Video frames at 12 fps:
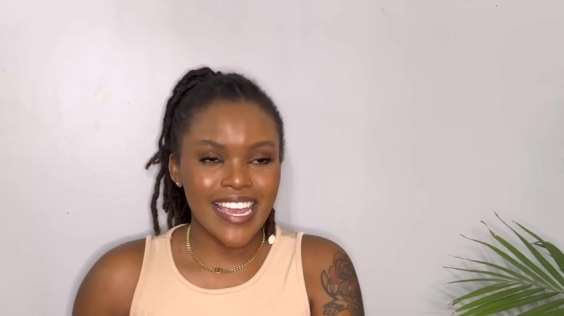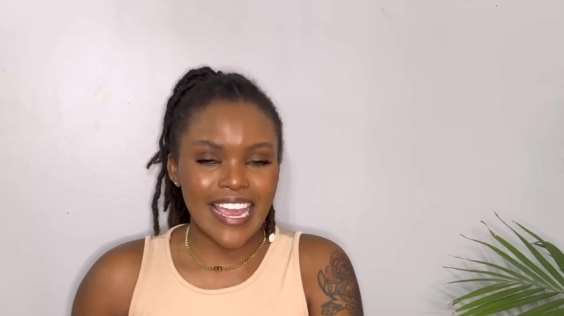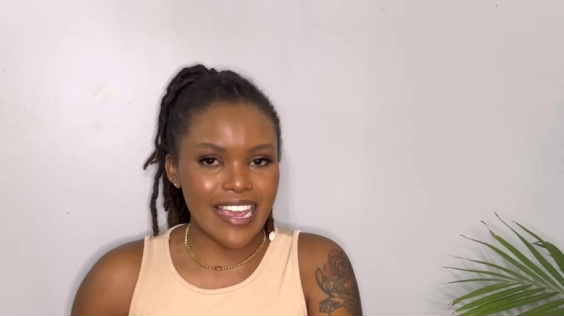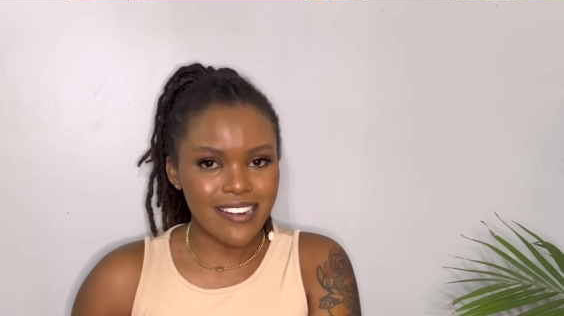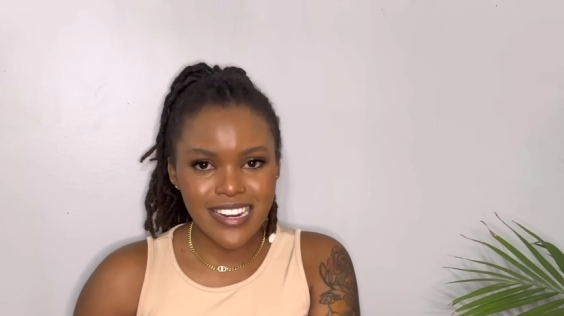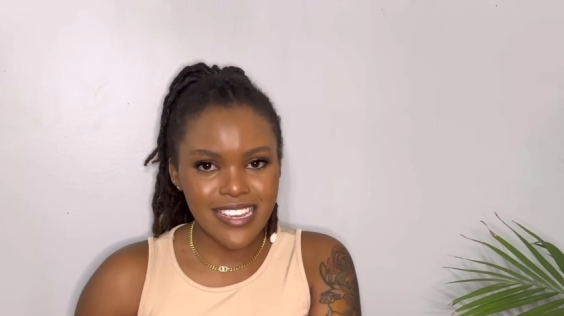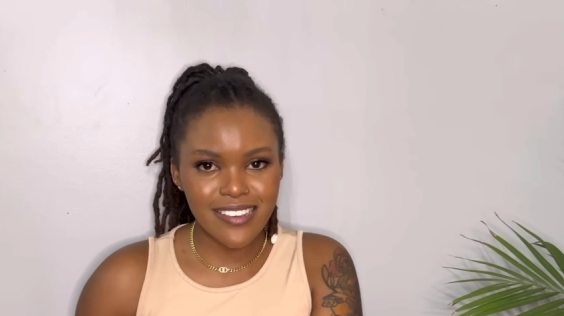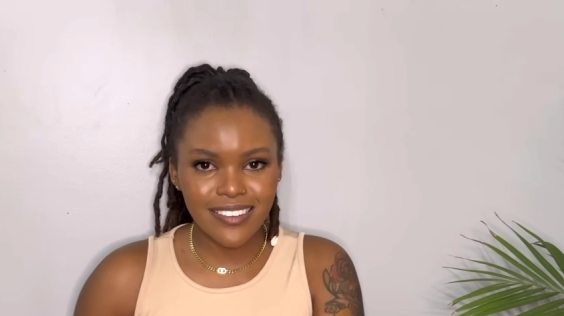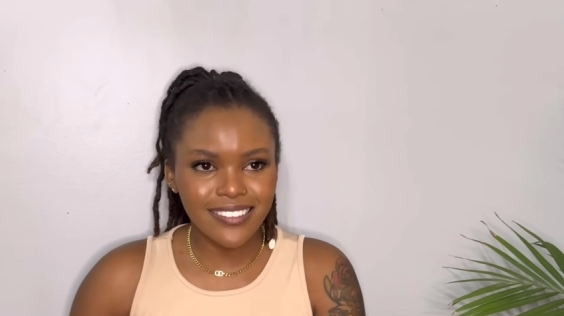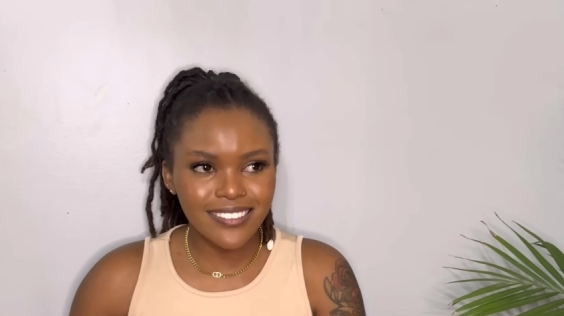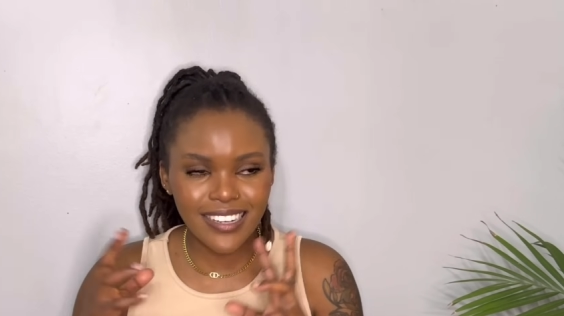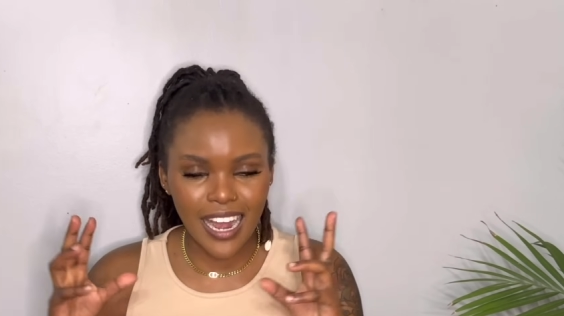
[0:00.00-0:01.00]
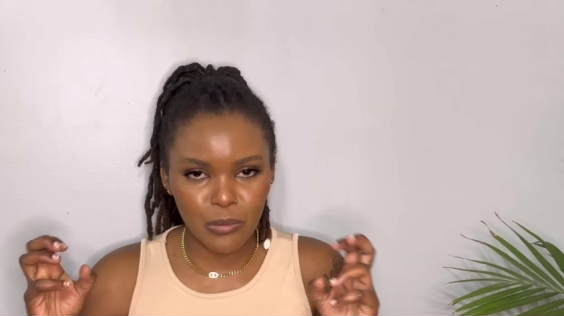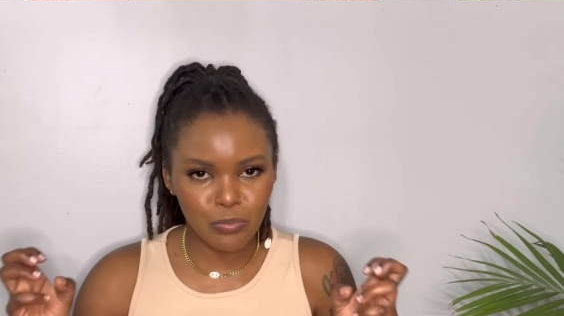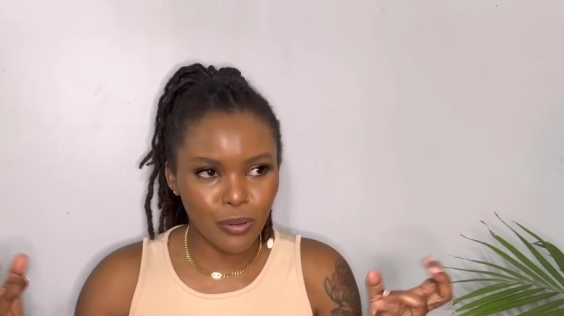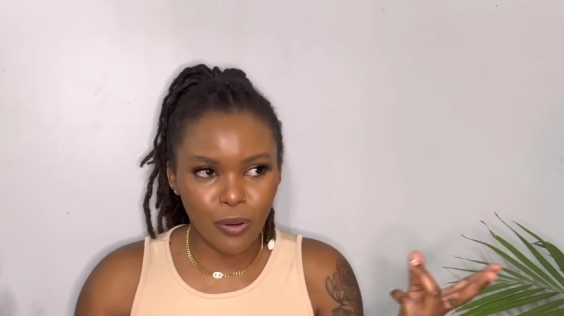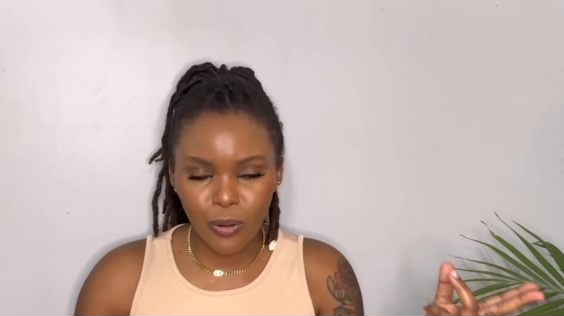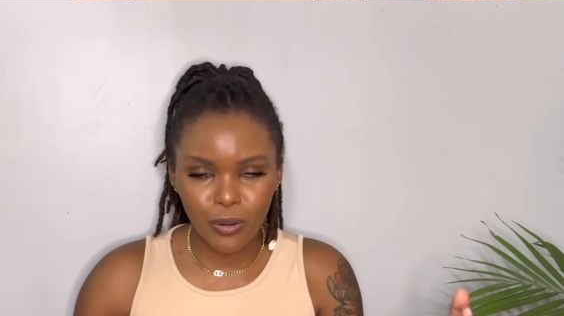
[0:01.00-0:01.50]
any
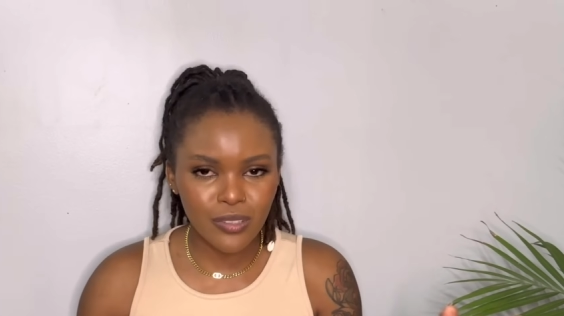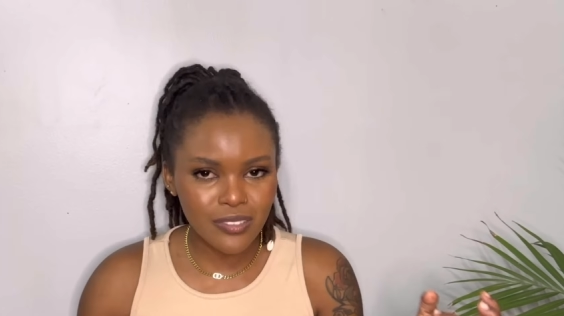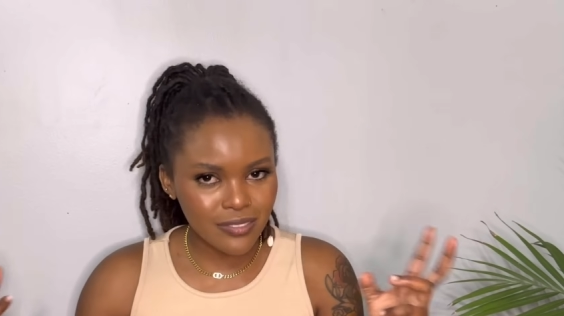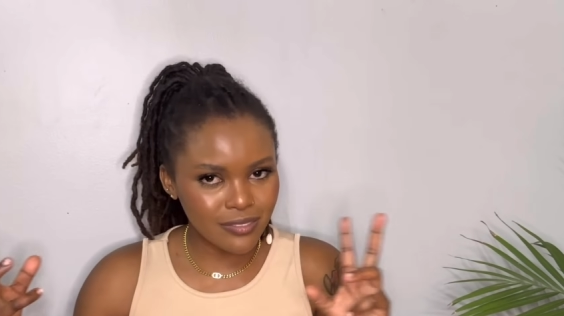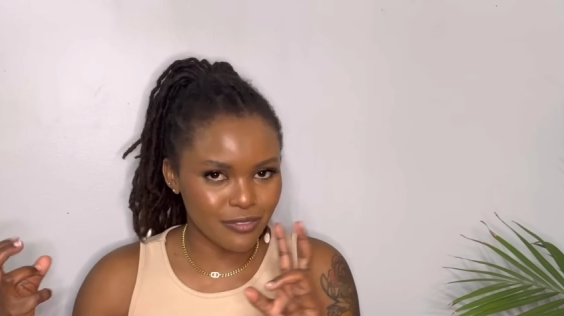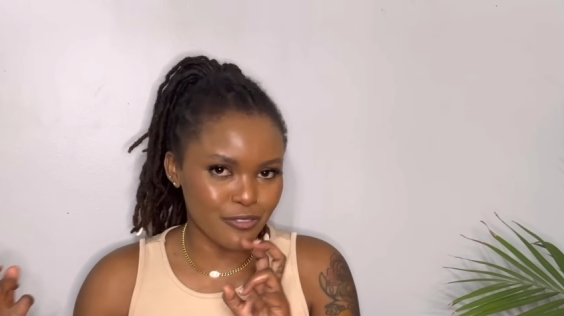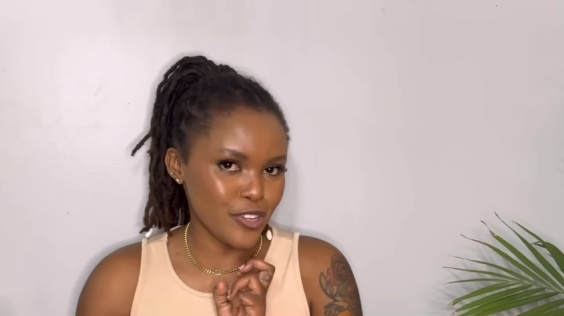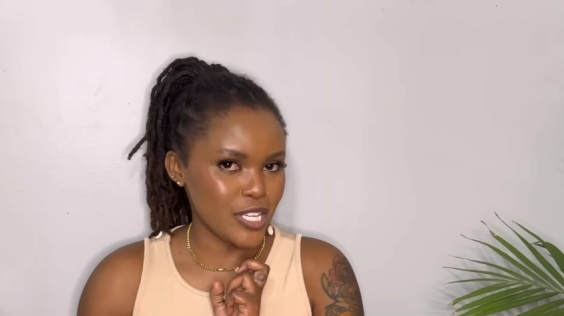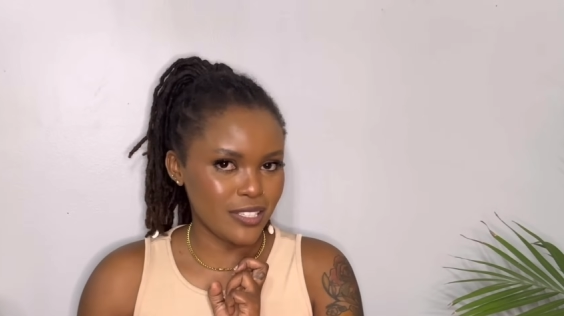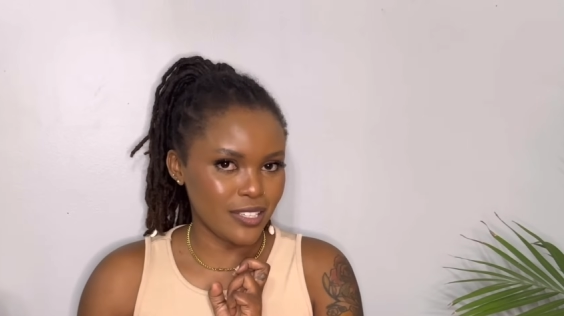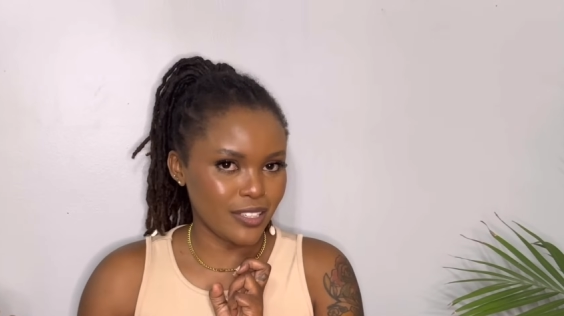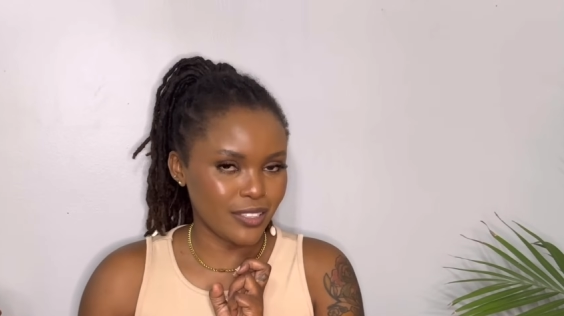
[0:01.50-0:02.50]
couple visa.